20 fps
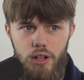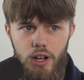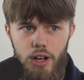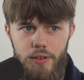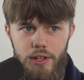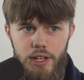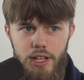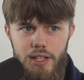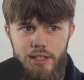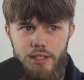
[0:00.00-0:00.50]
I
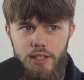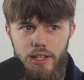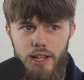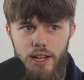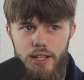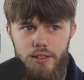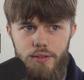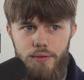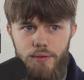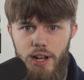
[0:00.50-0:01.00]
think Italy
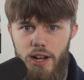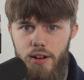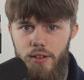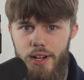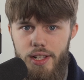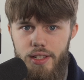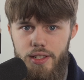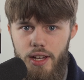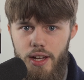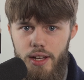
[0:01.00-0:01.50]
has a flat
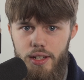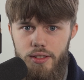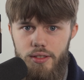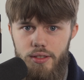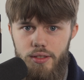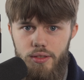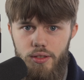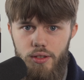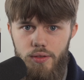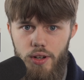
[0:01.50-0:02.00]
rate
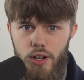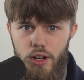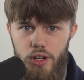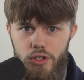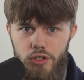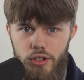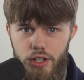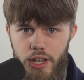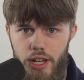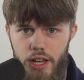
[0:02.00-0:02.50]
tax of
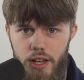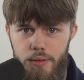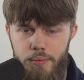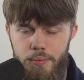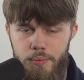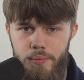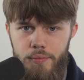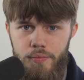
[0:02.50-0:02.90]
100k.